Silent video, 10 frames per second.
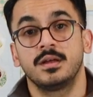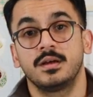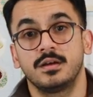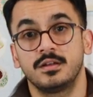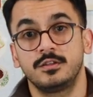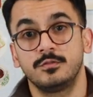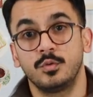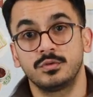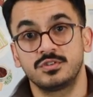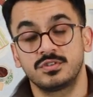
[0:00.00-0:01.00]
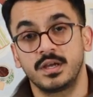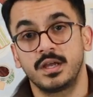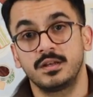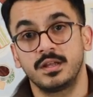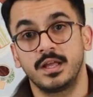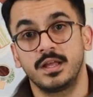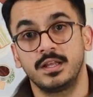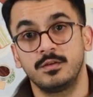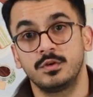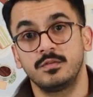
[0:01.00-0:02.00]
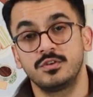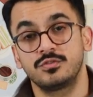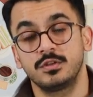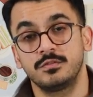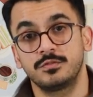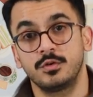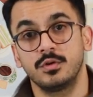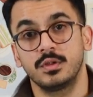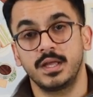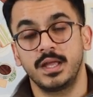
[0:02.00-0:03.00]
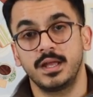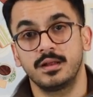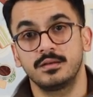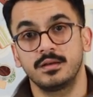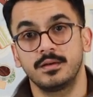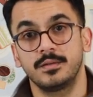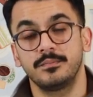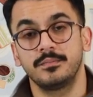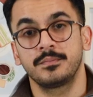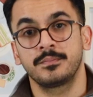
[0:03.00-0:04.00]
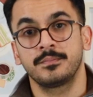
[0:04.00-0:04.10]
uh, the voltage line, and he would eventually fall, and um,